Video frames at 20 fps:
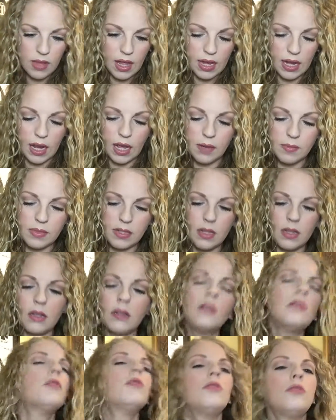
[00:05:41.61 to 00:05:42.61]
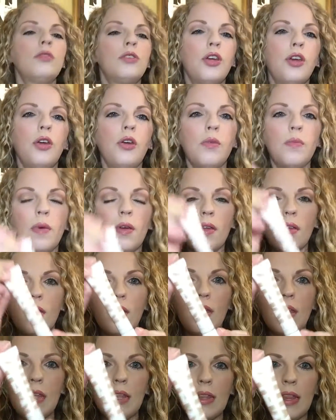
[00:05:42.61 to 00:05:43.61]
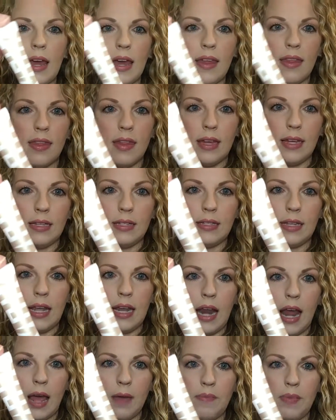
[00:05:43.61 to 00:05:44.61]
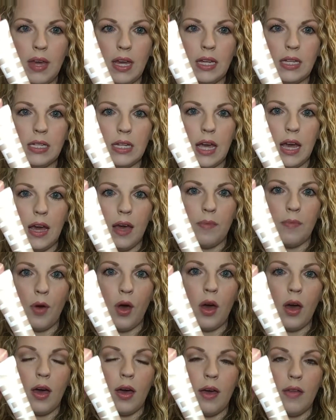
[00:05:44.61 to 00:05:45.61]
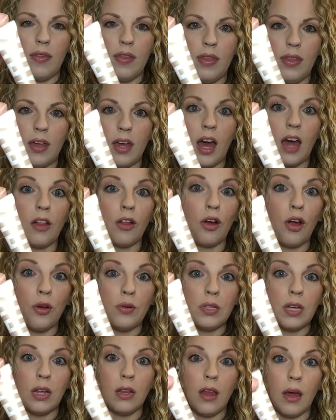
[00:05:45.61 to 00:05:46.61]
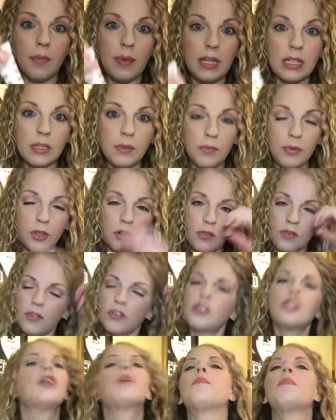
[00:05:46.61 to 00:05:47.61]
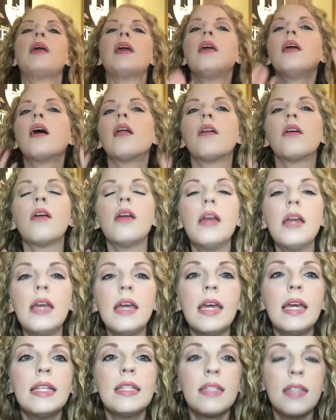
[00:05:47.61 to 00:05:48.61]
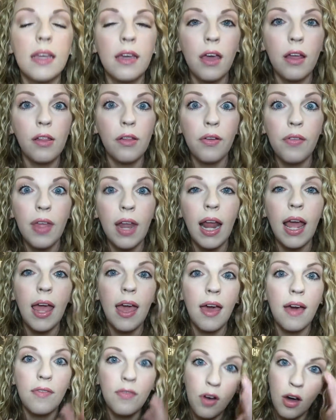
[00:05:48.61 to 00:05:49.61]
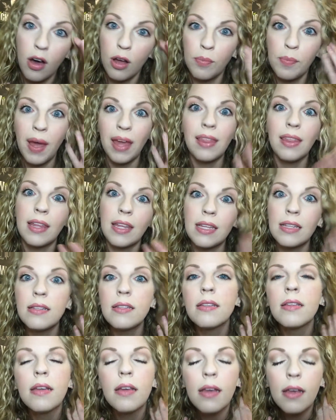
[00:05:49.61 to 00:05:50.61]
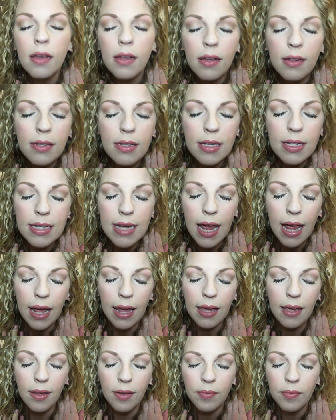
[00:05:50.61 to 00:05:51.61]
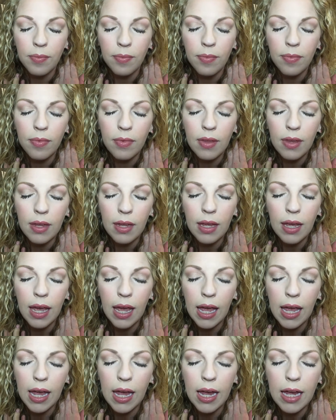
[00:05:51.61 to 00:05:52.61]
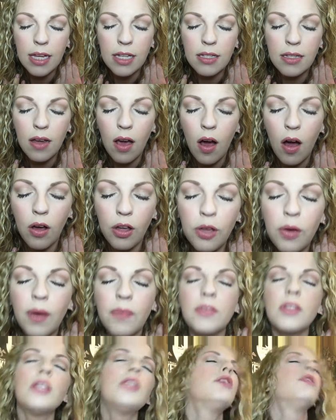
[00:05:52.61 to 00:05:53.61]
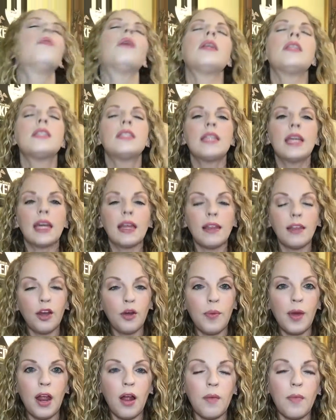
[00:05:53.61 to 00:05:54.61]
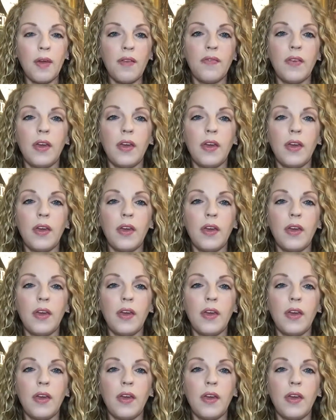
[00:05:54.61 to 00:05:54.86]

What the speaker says: and it comes in a little tube like this. And I picked up the color Hotel Lobby. It's a beautiful champagne color. It's the color that I have on my lids today. And all you have to do, I just take a little bit on my